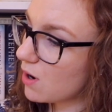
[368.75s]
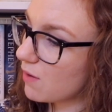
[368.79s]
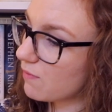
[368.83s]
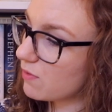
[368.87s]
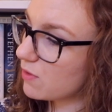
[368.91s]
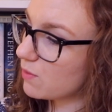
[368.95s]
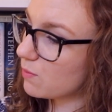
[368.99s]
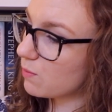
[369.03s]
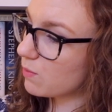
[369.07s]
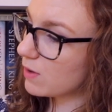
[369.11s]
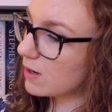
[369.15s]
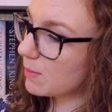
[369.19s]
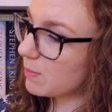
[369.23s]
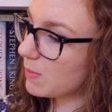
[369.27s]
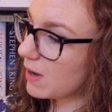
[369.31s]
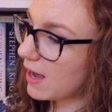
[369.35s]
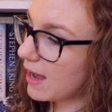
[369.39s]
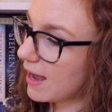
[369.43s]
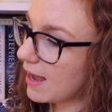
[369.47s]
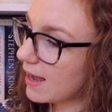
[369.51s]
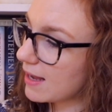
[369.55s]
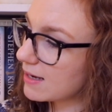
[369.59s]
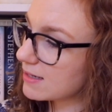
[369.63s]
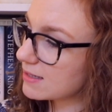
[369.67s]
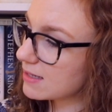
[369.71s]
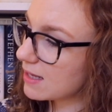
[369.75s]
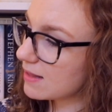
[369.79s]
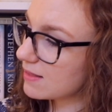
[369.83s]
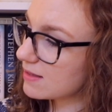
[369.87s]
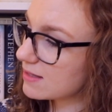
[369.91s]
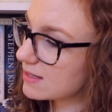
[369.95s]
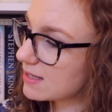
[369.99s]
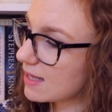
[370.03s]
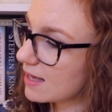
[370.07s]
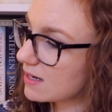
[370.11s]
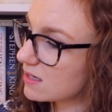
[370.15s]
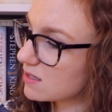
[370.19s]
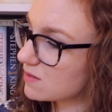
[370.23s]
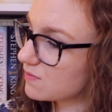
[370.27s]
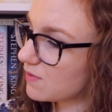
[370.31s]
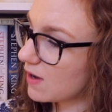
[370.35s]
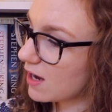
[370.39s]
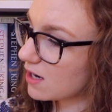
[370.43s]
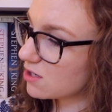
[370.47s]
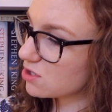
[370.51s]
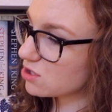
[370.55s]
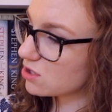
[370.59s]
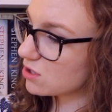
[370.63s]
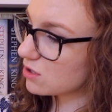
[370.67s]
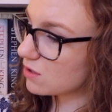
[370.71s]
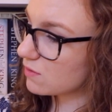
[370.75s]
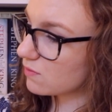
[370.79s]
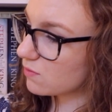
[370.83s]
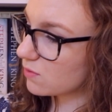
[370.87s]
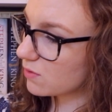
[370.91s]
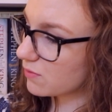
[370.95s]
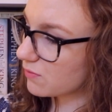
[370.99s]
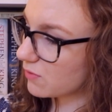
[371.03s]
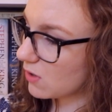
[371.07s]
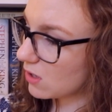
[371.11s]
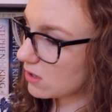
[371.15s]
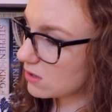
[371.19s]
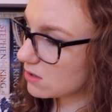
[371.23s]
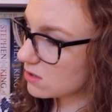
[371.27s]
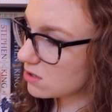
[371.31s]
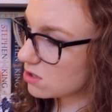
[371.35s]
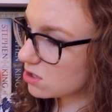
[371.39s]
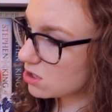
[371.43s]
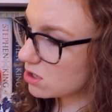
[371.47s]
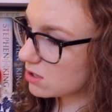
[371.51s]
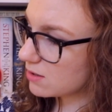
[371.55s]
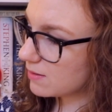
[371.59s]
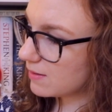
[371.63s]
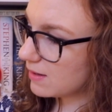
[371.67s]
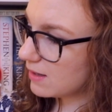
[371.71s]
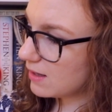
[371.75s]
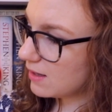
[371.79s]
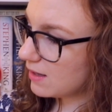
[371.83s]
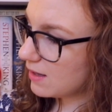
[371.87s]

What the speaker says: of the whip hand and the satisfaction of revenge.